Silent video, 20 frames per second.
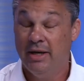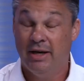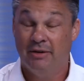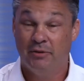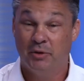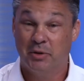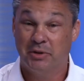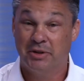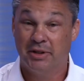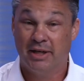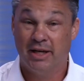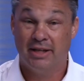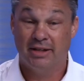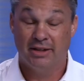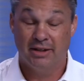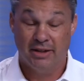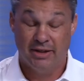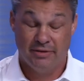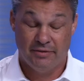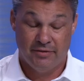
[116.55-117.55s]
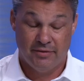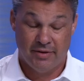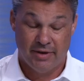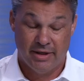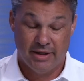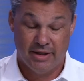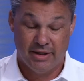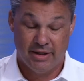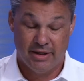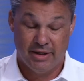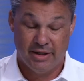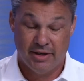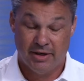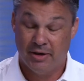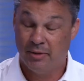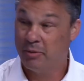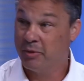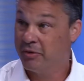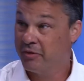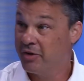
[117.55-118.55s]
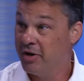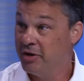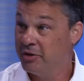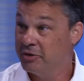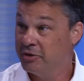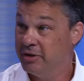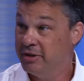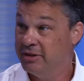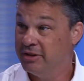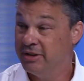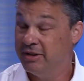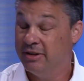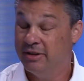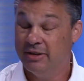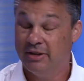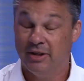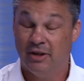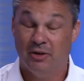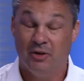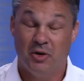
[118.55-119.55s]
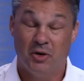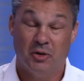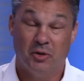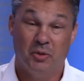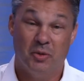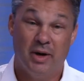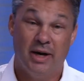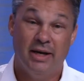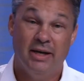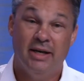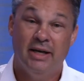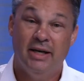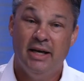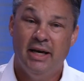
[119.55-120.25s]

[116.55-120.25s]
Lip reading: Fortunately, got to live in a number of countries and along the way,